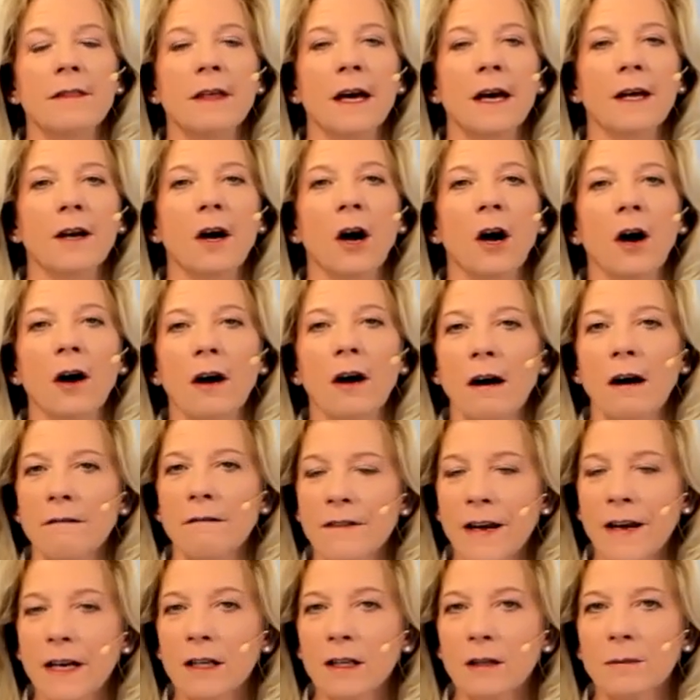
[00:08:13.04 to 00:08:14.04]
that are
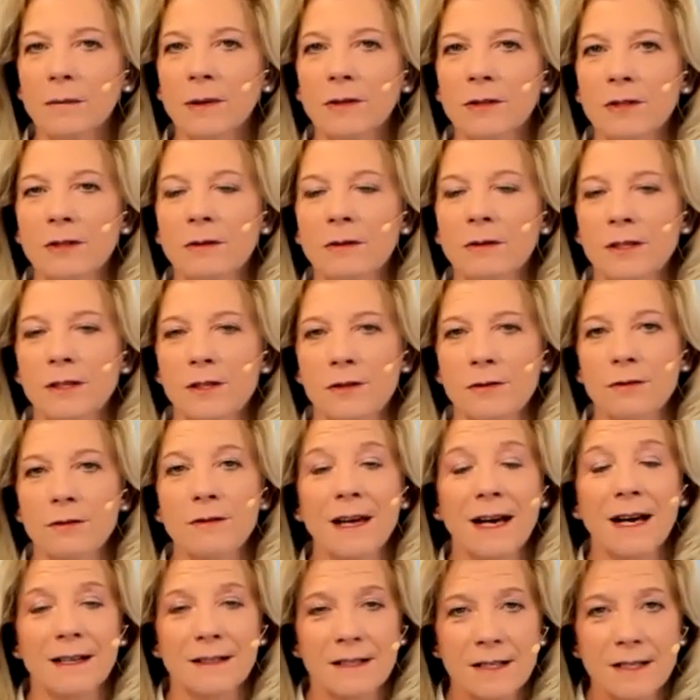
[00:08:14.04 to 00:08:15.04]
available to us through
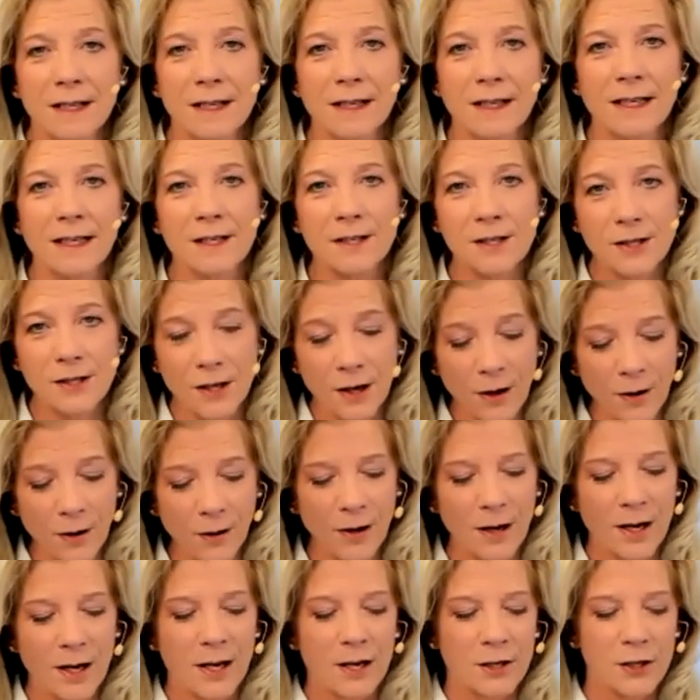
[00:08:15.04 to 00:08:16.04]
that study.
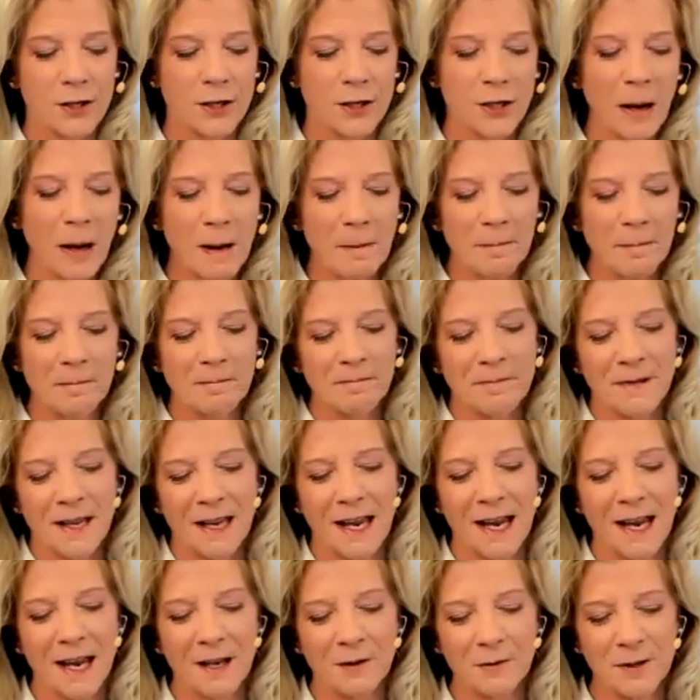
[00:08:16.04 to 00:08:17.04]
So show up
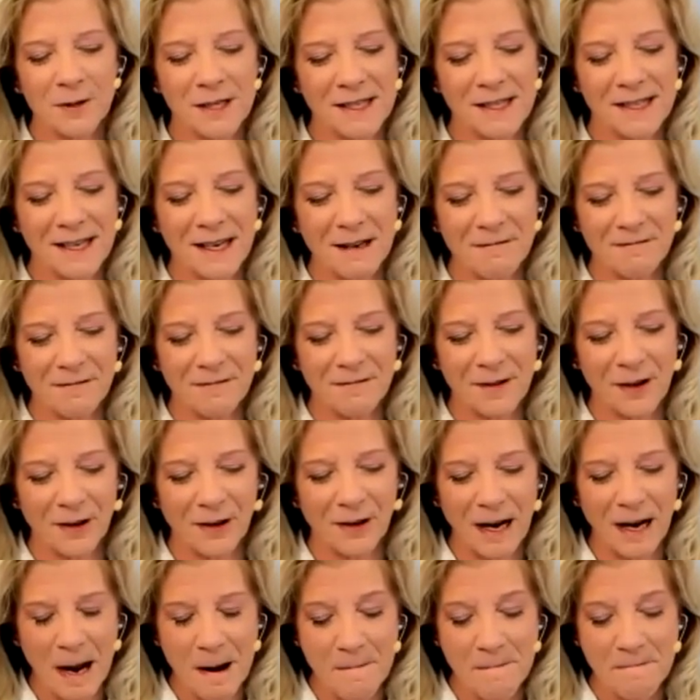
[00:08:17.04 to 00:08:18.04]
and receive.
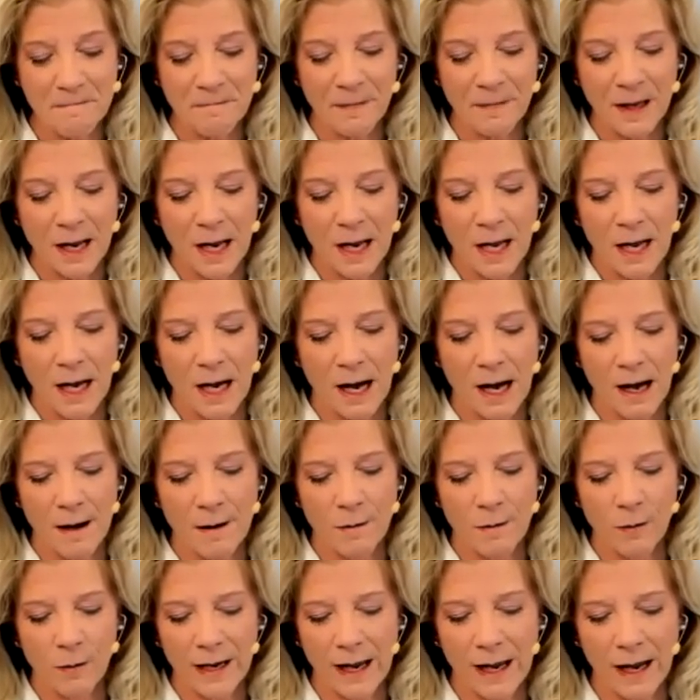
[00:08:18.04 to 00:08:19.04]
Okay.
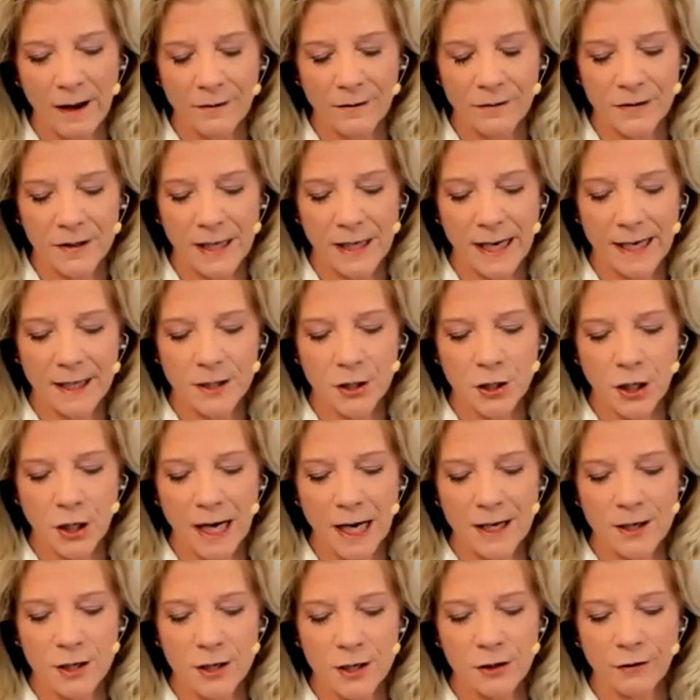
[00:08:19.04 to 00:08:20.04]
Uh, we have date
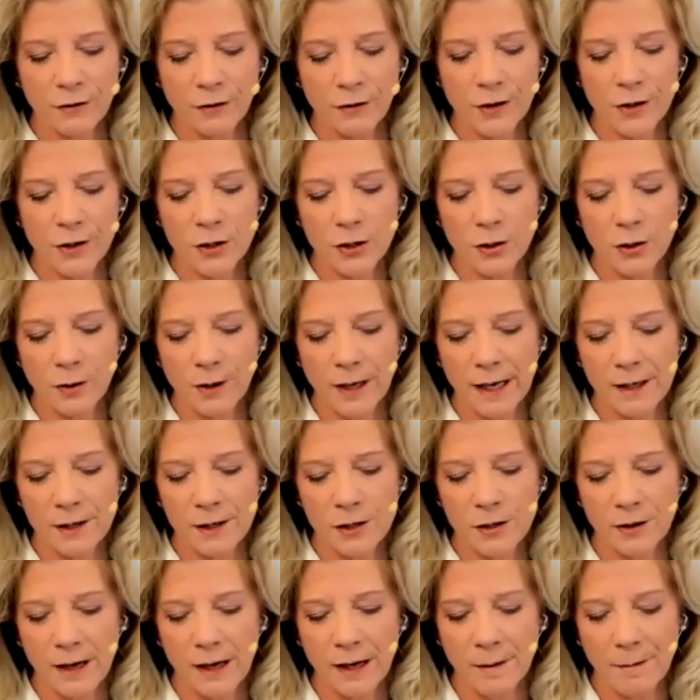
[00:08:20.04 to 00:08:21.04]
changes for the short
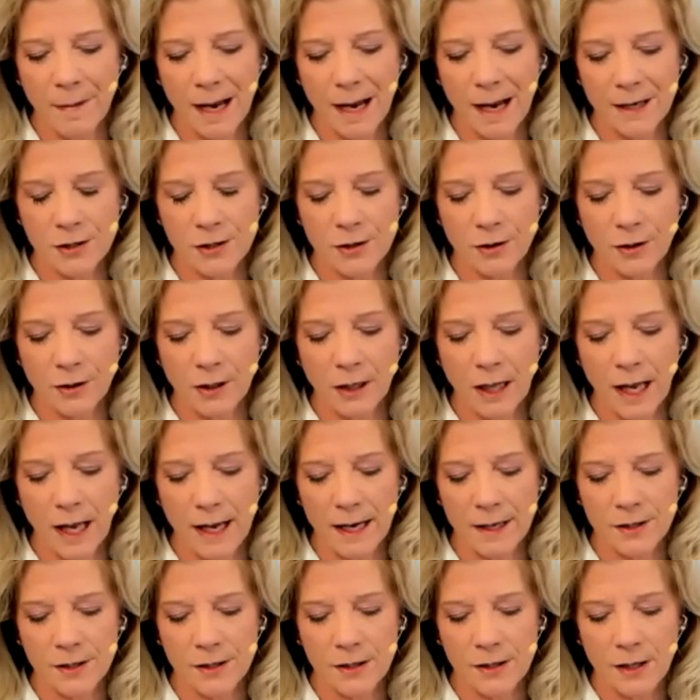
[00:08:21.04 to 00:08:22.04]
answer and master
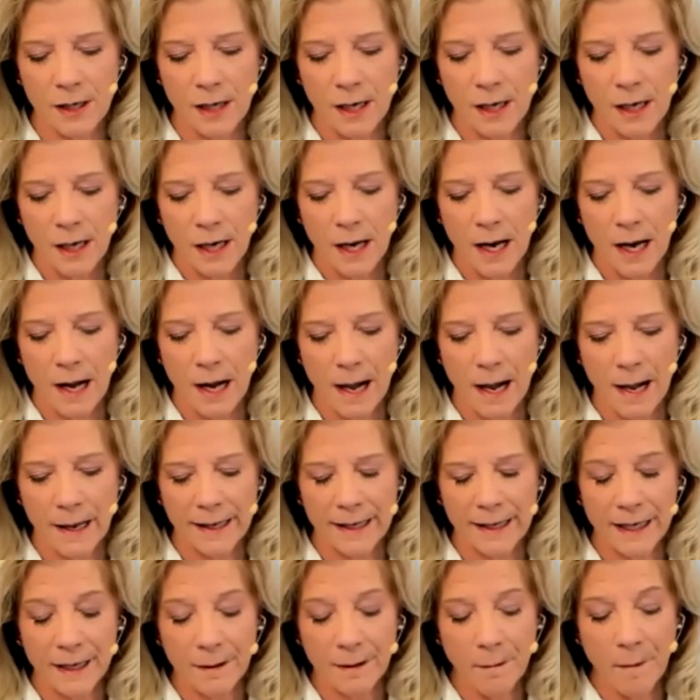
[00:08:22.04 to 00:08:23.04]
class uh,
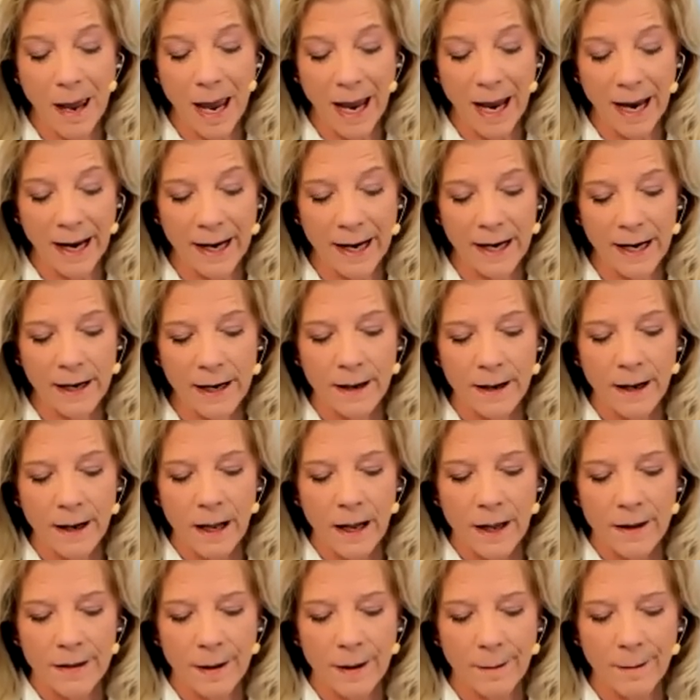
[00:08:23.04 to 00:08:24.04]
in May.
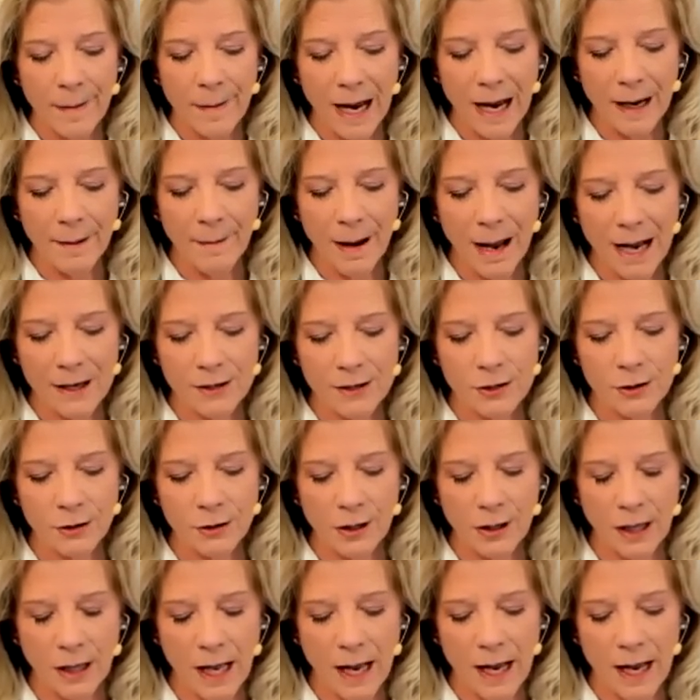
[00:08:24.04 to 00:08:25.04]
The May master
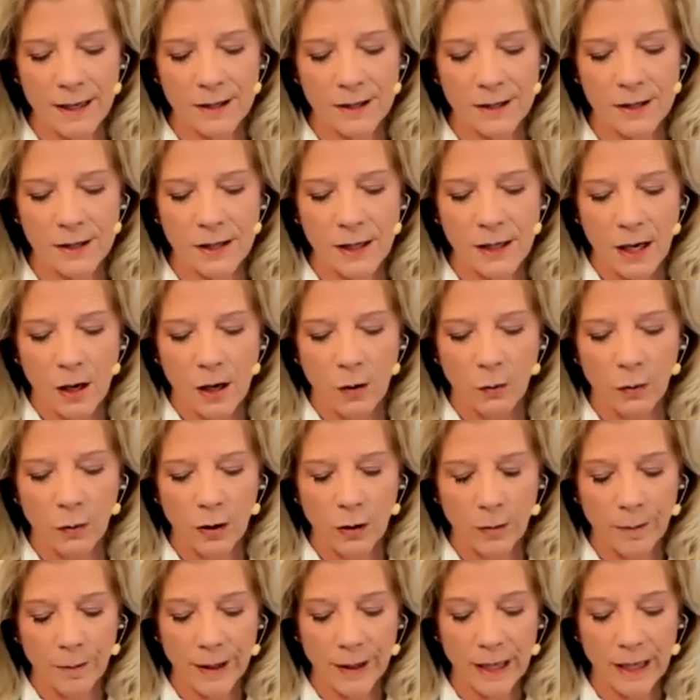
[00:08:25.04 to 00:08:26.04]
class
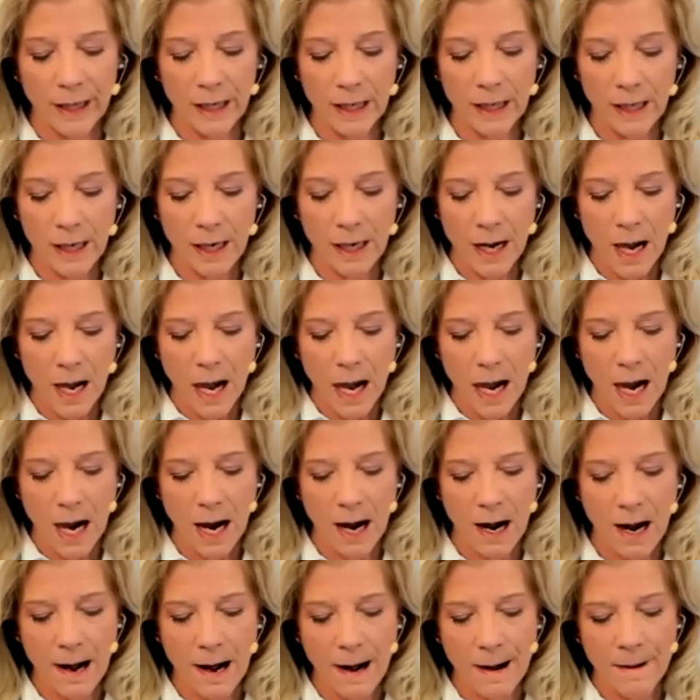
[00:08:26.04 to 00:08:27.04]
will be
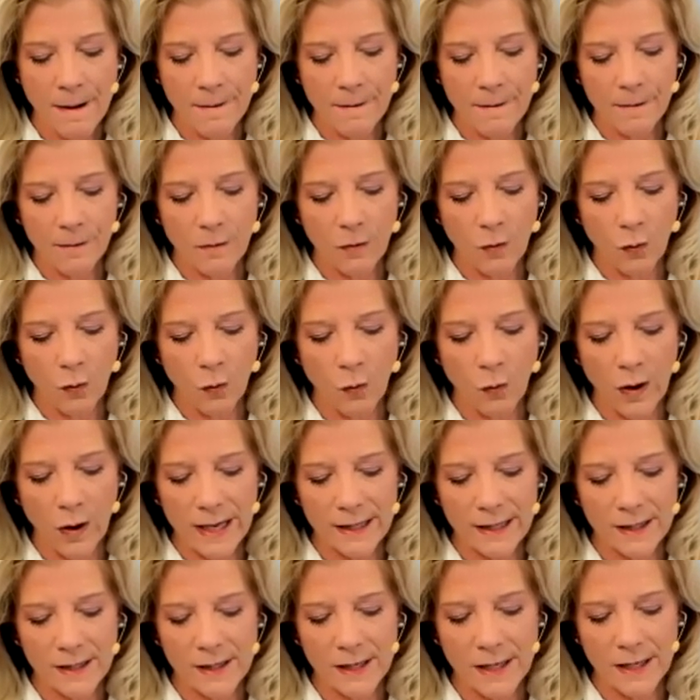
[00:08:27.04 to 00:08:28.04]
uh,
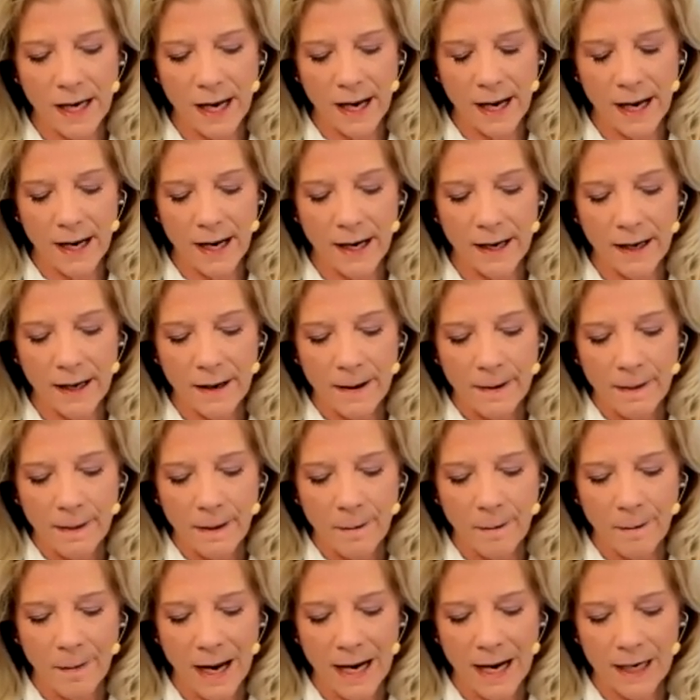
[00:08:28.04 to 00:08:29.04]
Wednesday,
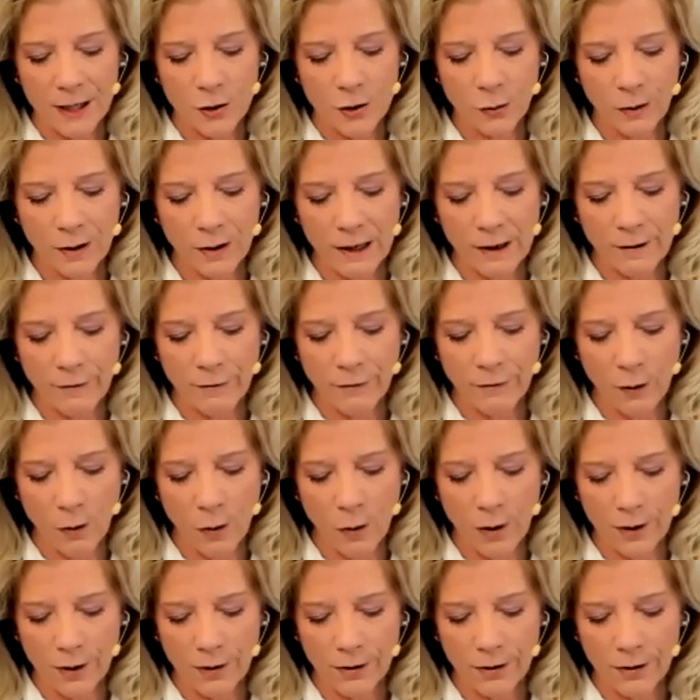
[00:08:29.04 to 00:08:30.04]
May
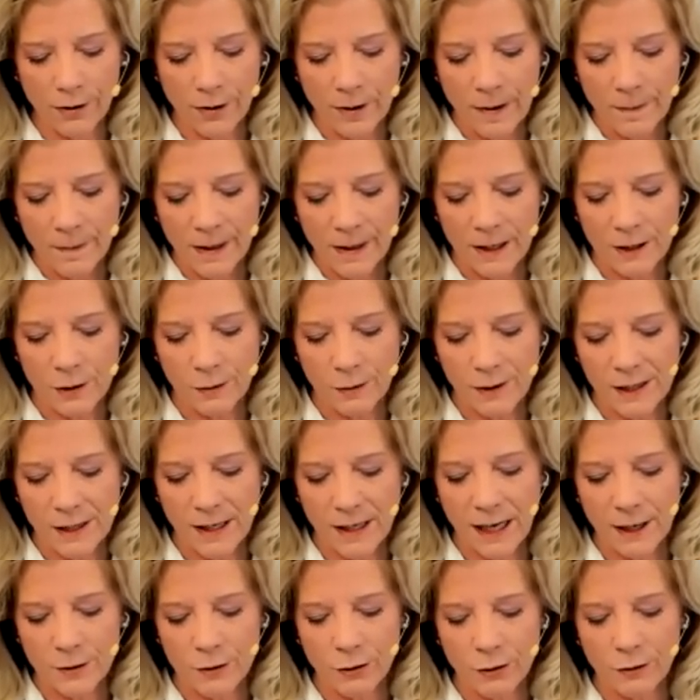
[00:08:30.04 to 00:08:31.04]
24th. It's
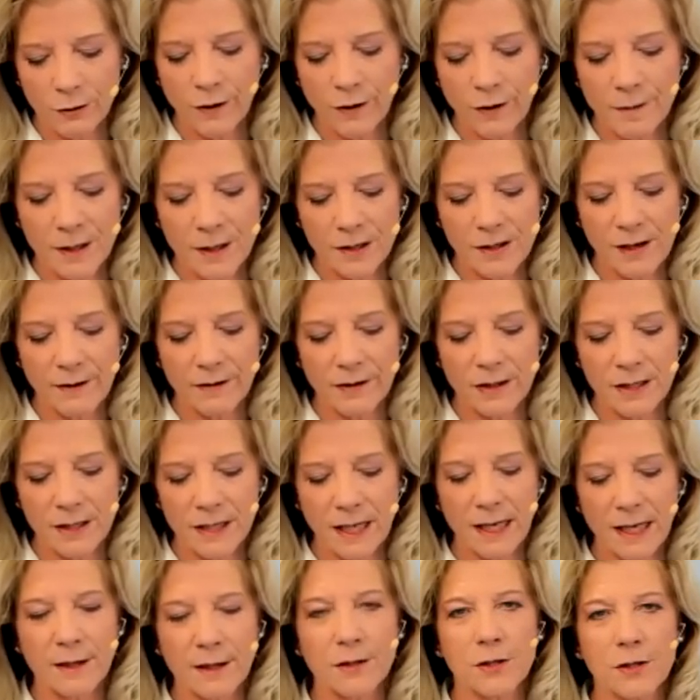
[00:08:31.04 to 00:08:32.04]
rescheduled from the
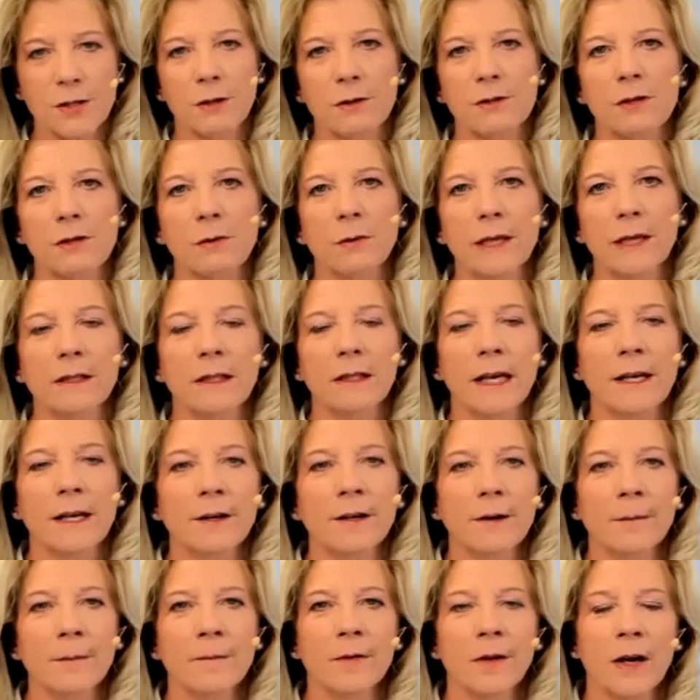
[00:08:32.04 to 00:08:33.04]
17th, so it's a week
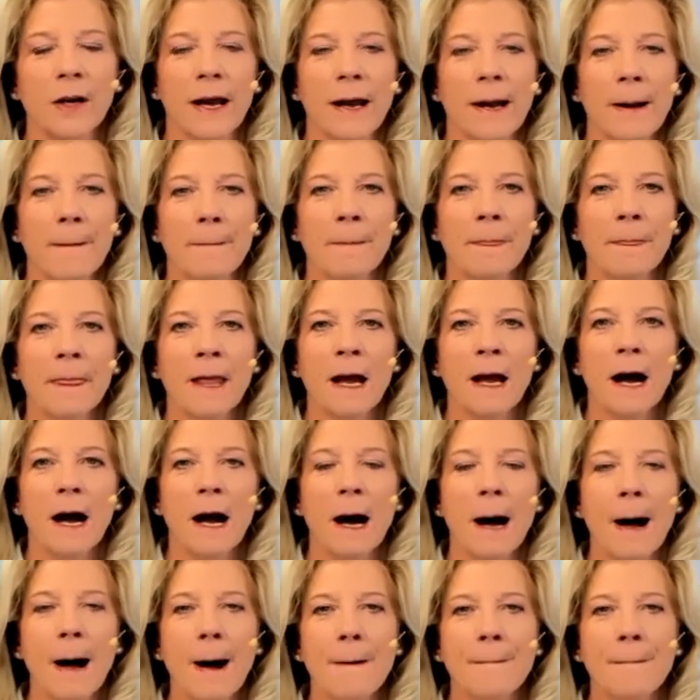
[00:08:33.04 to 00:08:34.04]
later. Okay.
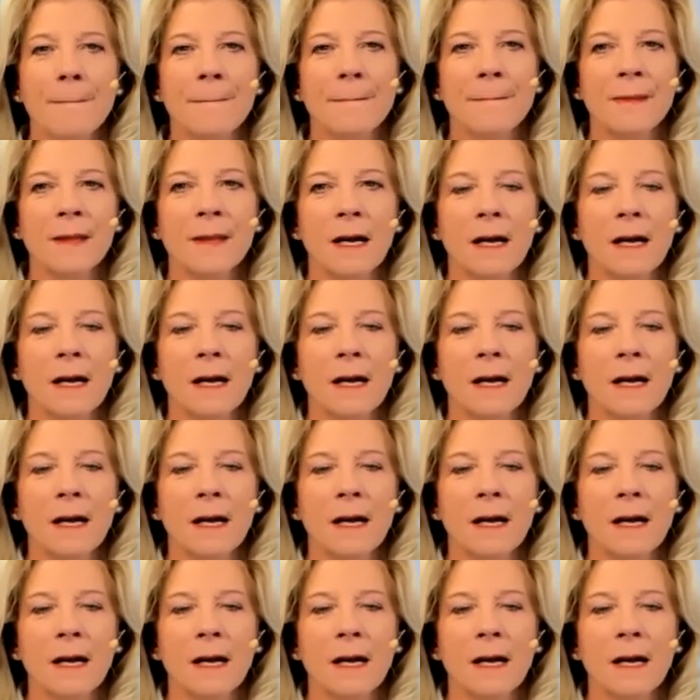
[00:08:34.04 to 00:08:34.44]
Um,